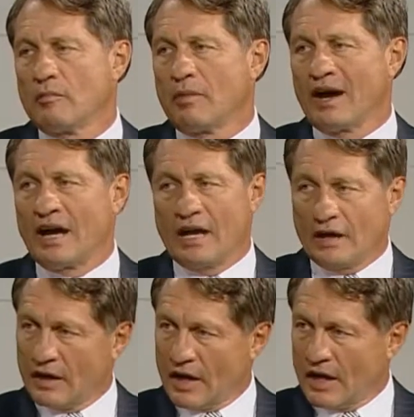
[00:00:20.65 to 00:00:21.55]
By
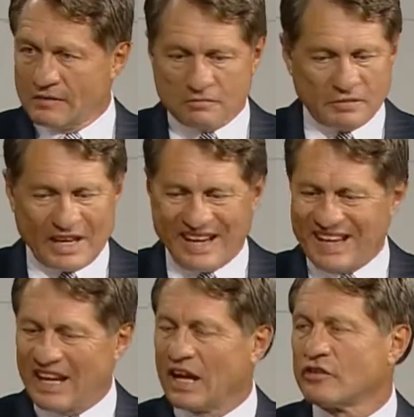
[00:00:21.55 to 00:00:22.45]

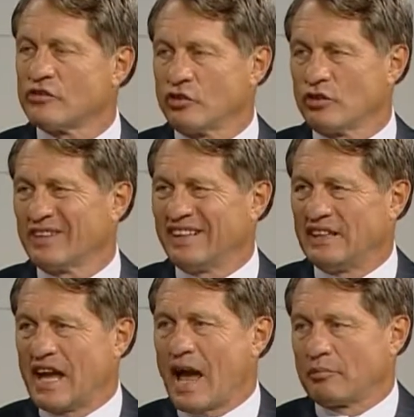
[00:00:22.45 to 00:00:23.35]
taking a certain
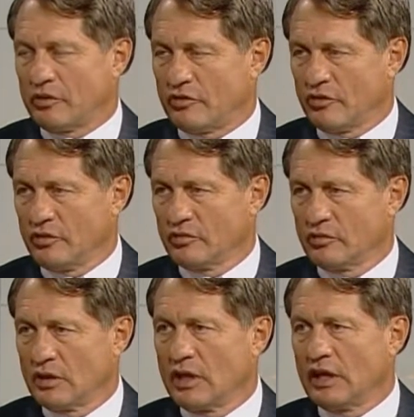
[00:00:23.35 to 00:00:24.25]
adaptogen,
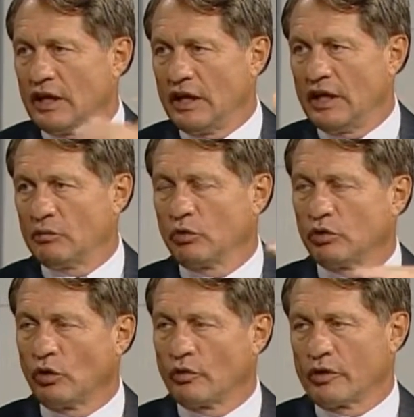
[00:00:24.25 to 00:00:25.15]
it
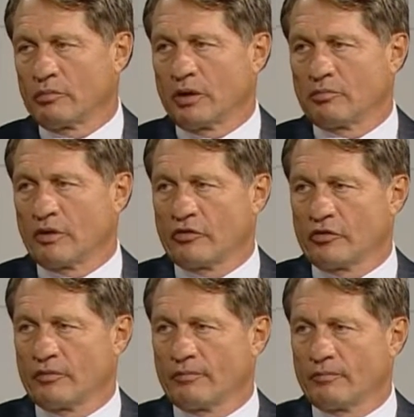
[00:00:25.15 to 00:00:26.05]
will lower your blood pressure.